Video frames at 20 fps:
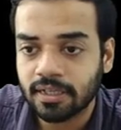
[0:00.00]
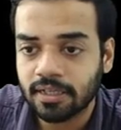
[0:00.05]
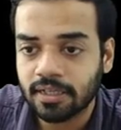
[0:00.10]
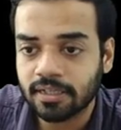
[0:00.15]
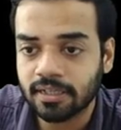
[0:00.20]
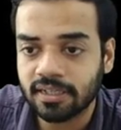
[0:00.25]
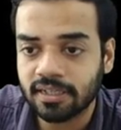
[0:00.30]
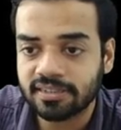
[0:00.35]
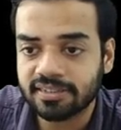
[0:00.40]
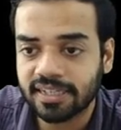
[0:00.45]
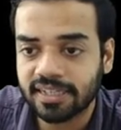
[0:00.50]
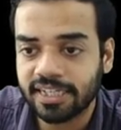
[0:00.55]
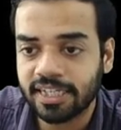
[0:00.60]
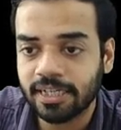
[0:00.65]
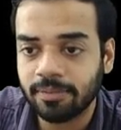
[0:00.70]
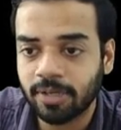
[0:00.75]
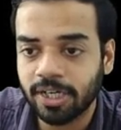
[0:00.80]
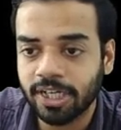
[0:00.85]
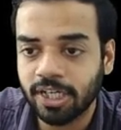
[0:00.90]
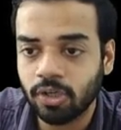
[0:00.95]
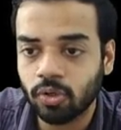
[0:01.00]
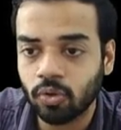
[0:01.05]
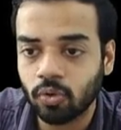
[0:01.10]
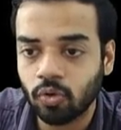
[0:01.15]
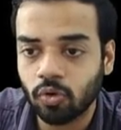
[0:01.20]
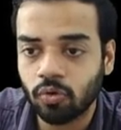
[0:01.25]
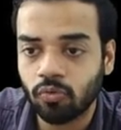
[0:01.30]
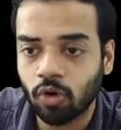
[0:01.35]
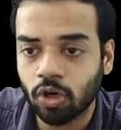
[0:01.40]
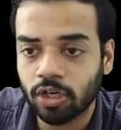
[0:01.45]
Does anybody
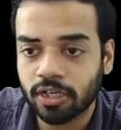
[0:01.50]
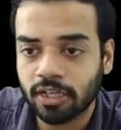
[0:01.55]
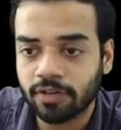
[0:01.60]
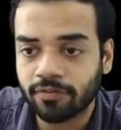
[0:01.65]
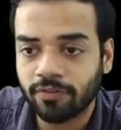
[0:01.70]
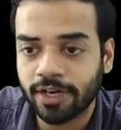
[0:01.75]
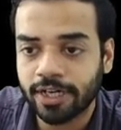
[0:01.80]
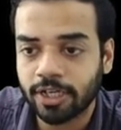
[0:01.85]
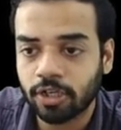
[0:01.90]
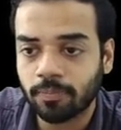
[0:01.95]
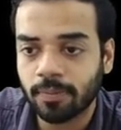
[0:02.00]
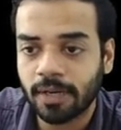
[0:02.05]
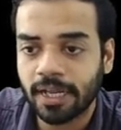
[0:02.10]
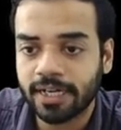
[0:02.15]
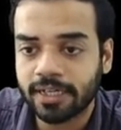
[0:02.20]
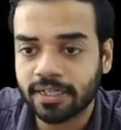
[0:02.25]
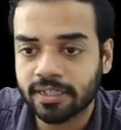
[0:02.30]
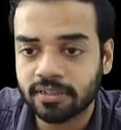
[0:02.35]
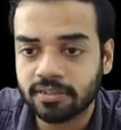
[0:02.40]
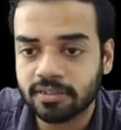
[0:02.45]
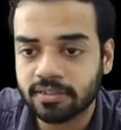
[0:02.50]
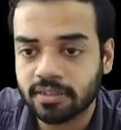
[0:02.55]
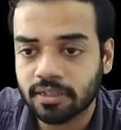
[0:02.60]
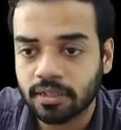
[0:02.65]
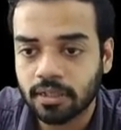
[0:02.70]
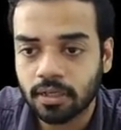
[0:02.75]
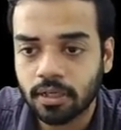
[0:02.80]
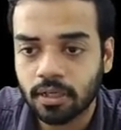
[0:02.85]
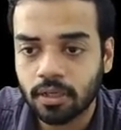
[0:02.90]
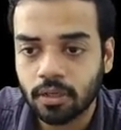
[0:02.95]
know what are phytoplanktons?
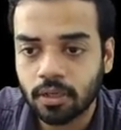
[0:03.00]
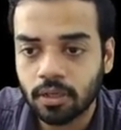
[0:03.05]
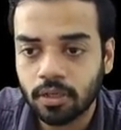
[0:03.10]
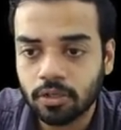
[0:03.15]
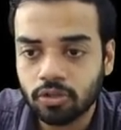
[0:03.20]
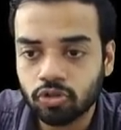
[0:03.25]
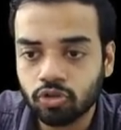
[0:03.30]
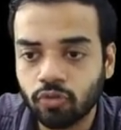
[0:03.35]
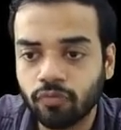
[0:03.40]
So